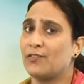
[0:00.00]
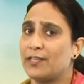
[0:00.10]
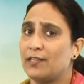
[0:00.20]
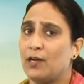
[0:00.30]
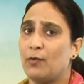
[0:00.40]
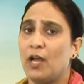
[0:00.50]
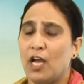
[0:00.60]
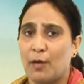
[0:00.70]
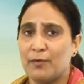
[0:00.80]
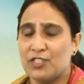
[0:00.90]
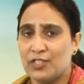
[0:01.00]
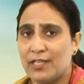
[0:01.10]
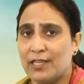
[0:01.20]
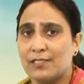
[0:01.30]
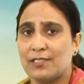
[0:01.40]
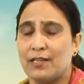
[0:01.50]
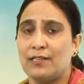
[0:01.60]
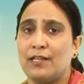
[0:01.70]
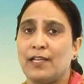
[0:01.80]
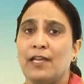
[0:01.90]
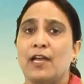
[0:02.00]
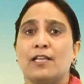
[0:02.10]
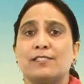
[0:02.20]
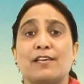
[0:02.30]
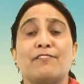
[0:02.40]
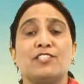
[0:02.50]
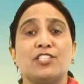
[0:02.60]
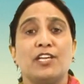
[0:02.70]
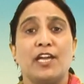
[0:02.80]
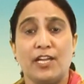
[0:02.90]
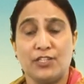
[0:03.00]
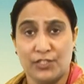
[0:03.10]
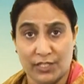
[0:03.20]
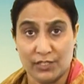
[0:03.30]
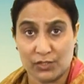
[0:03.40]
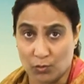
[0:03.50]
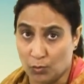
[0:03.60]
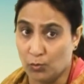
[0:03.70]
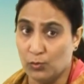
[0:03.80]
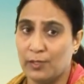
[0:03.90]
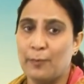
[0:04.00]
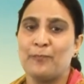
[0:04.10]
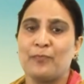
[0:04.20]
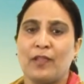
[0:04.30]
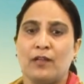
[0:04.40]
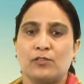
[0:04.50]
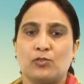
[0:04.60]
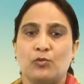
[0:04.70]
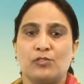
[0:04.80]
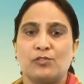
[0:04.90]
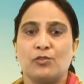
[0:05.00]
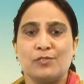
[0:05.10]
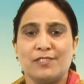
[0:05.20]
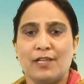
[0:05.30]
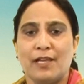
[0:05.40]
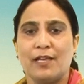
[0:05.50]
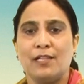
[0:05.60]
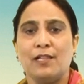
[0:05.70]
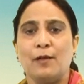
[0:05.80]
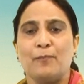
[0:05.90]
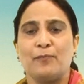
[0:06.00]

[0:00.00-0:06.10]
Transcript: right now, she is currently 78 years old. So Susan Hill